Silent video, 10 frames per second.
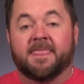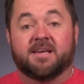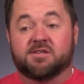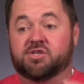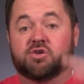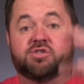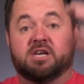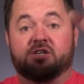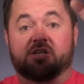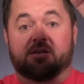Can the search
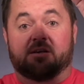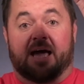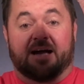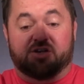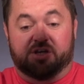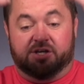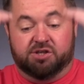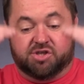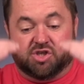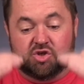engine actually
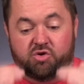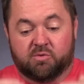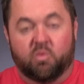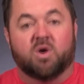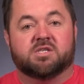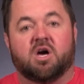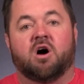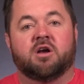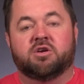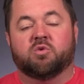consume what's
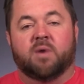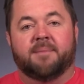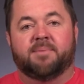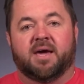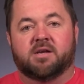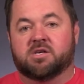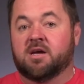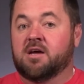on your web page?